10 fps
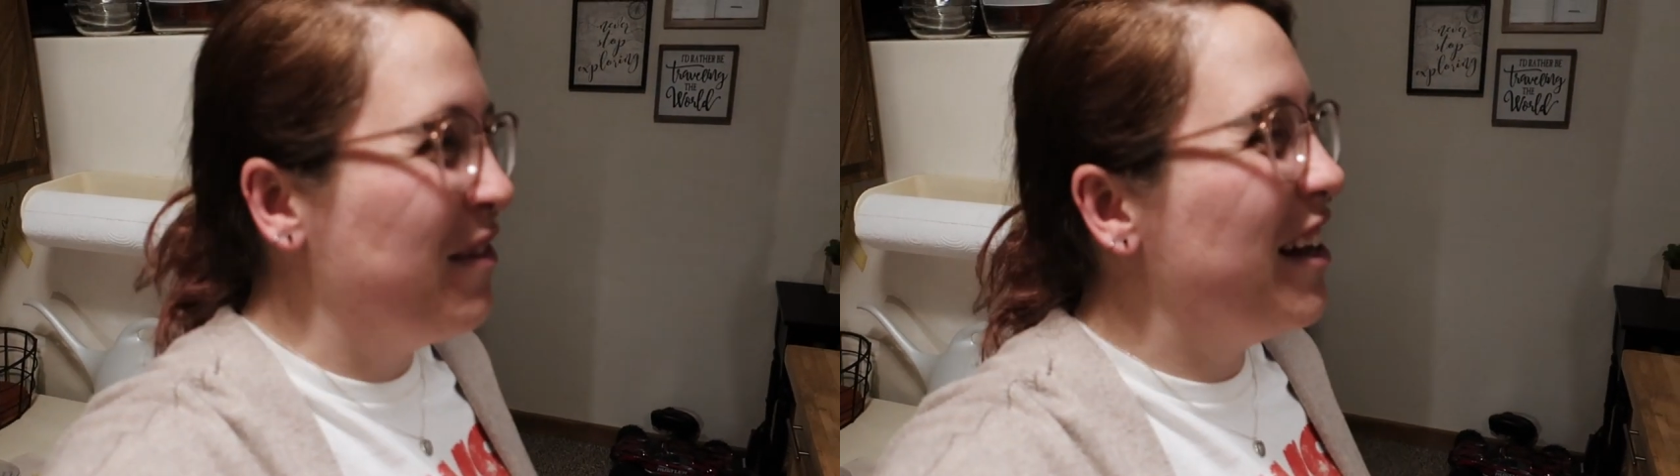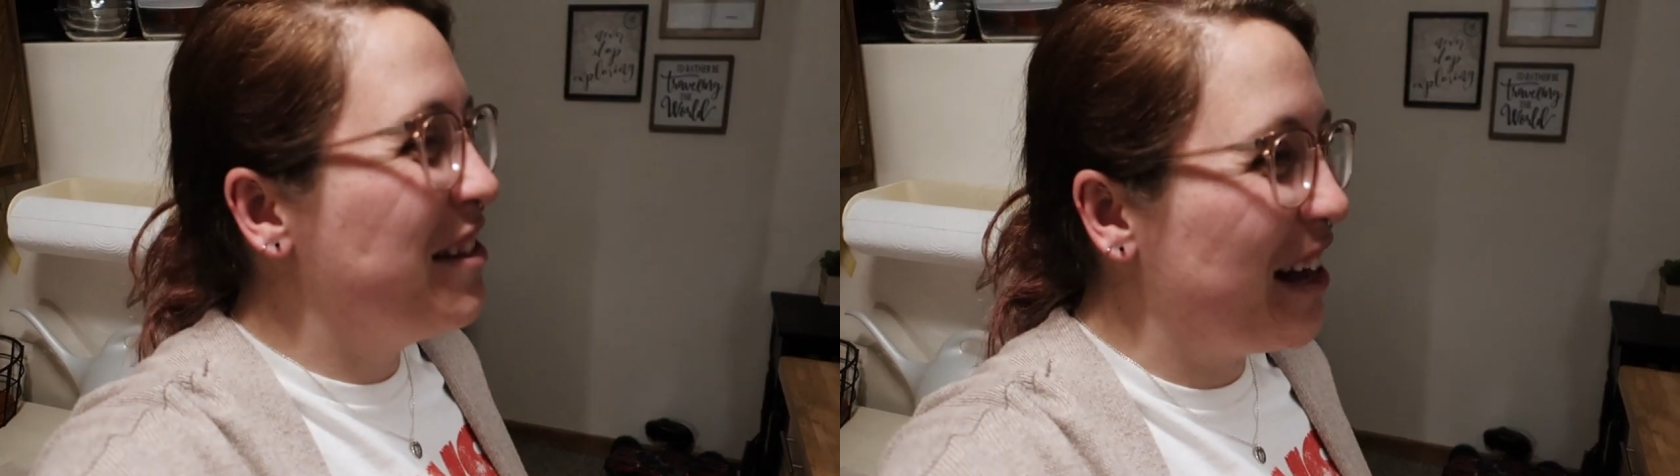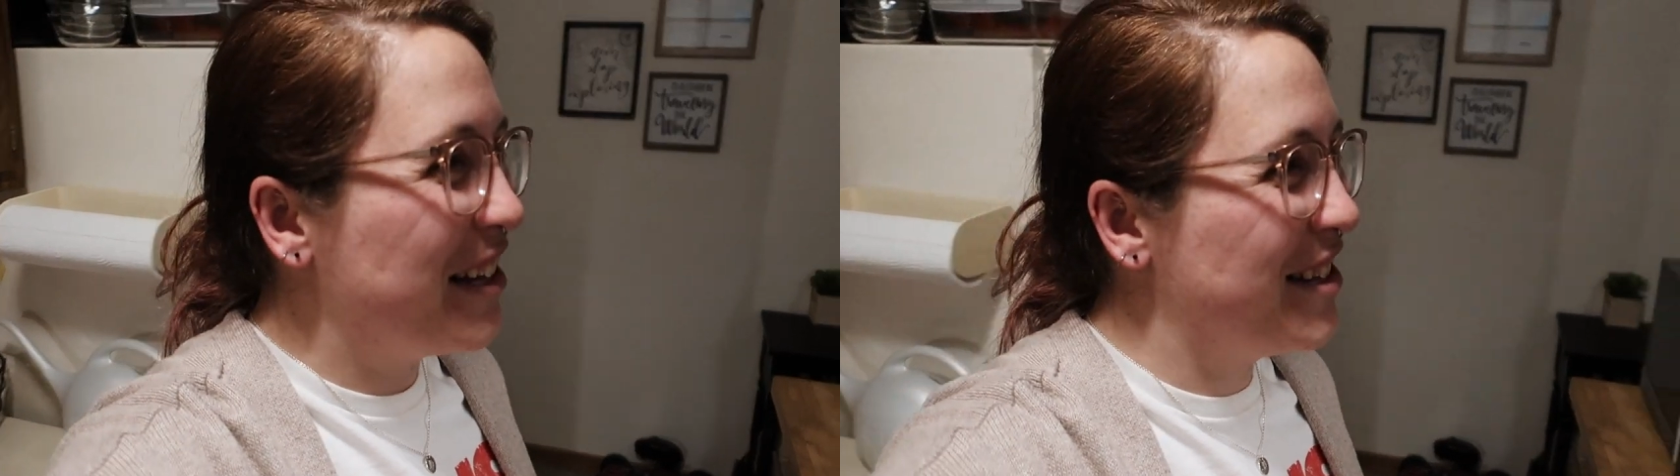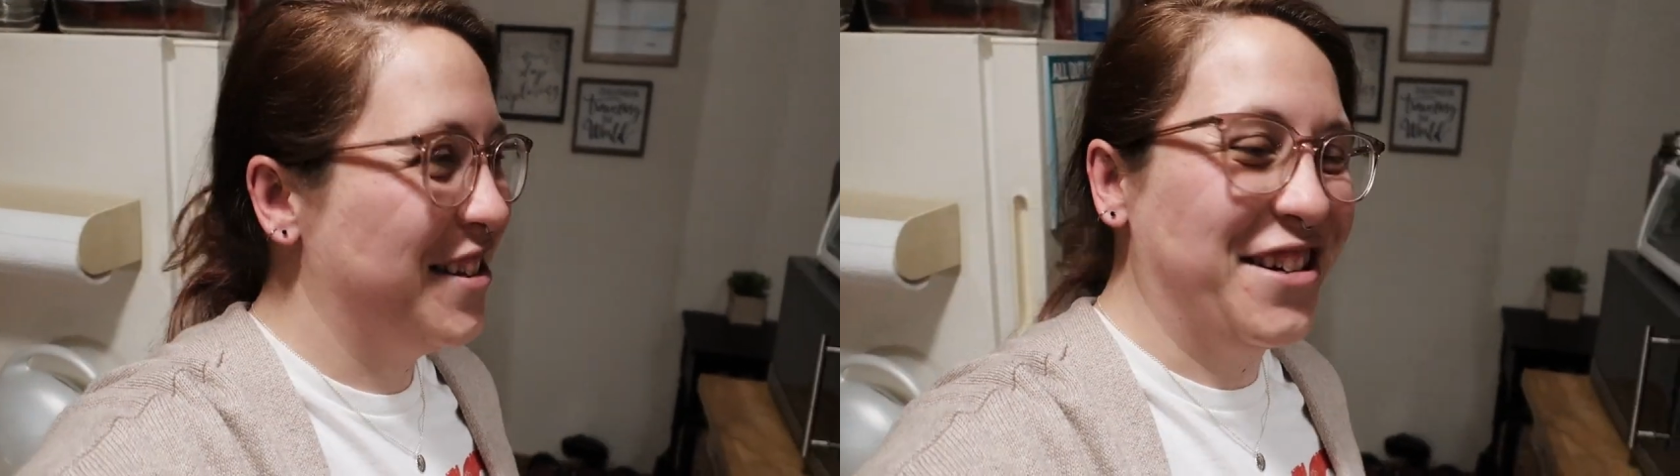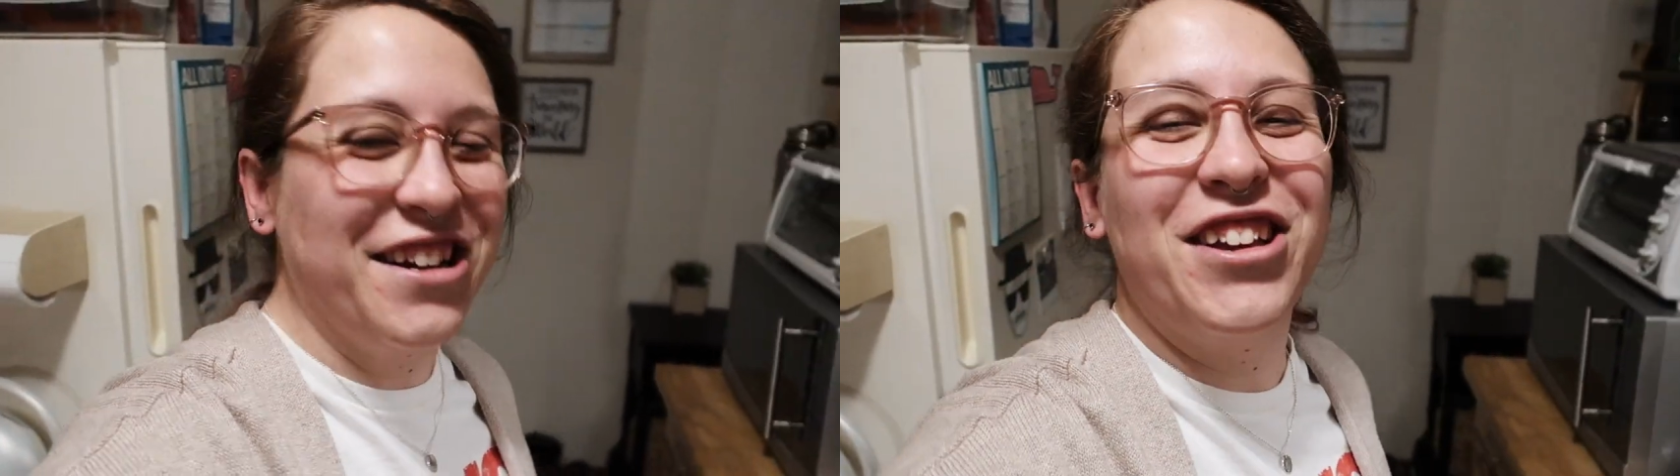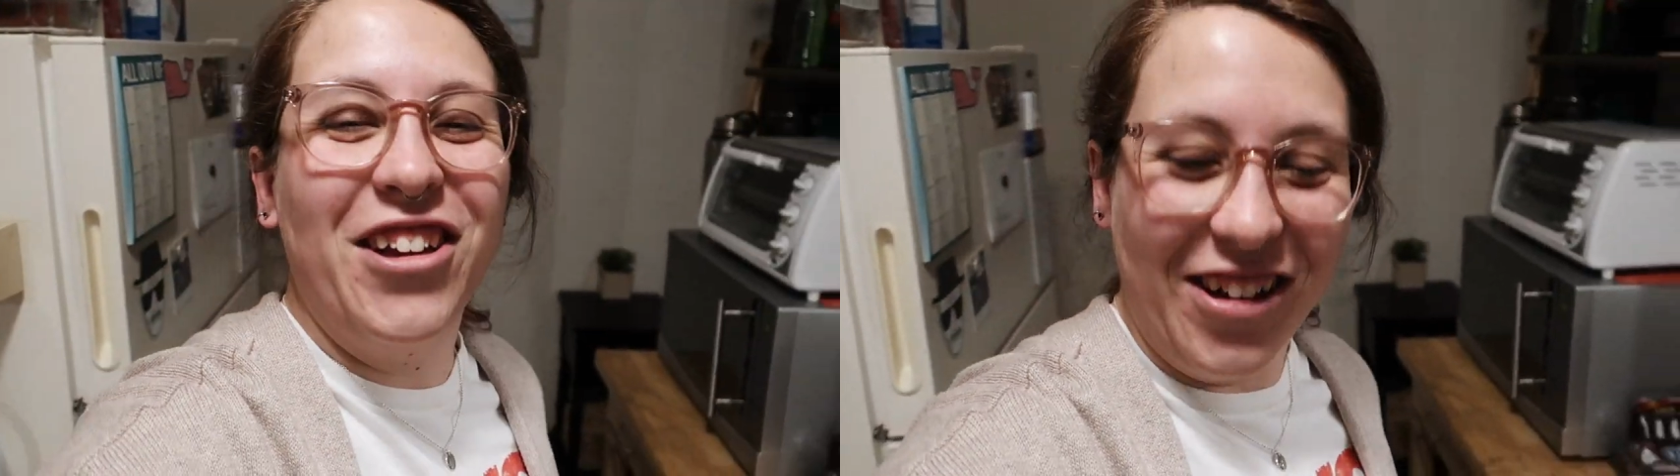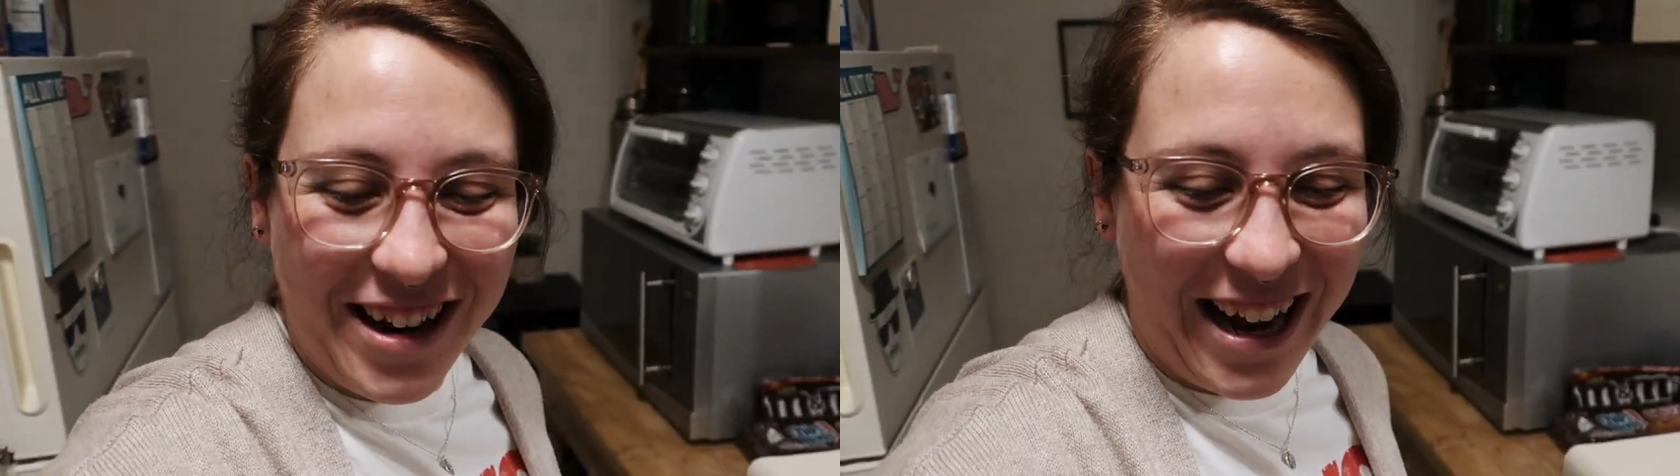but that's such a good